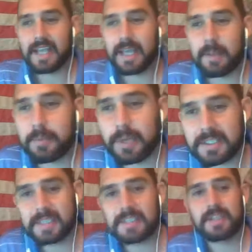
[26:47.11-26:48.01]
that
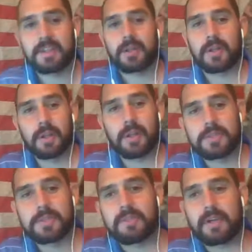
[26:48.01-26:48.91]
brings us to the
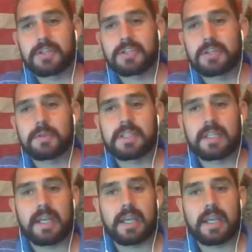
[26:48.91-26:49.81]
close of our show
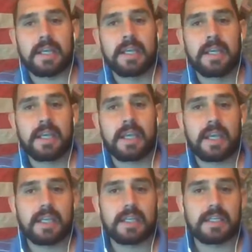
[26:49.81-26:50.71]
today.
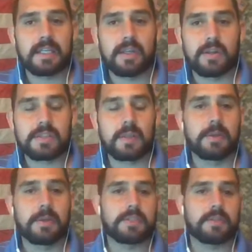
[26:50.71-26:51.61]
And so
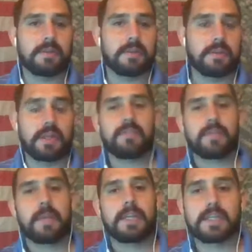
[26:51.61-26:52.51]
much good
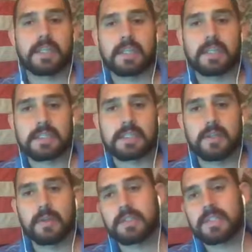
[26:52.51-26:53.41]
information in this.
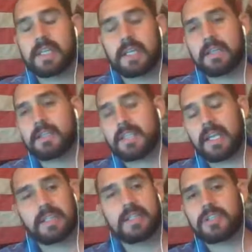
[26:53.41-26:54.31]

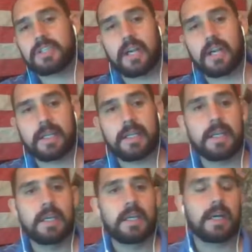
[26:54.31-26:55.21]
Take this, share it.
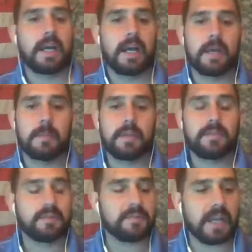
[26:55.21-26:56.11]
If
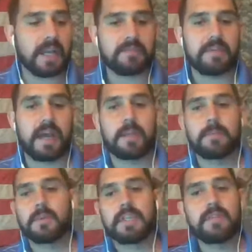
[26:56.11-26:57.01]
you find it
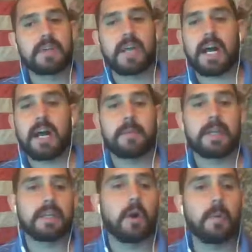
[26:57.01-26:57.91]
valuable, leave a
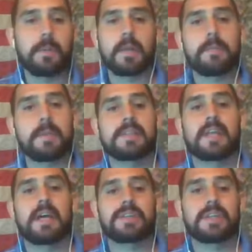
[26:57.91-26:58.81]
comment, open up a
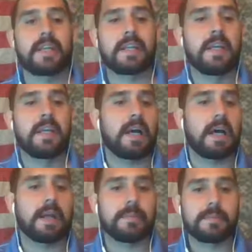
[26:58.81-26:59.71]
discussion.
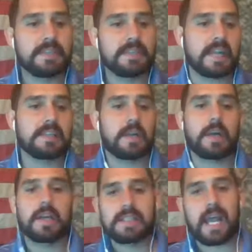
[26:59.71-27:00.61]
Tessa's
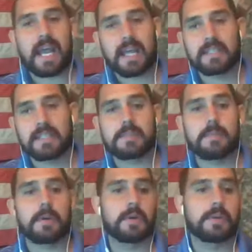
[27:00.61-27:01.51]
already tagged in this
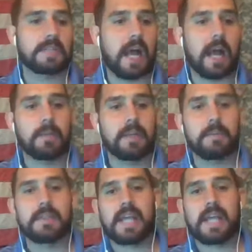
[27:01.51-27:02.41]
post. I'm going to
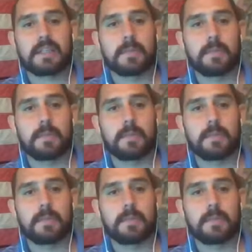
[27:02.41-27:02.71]
be tagged in the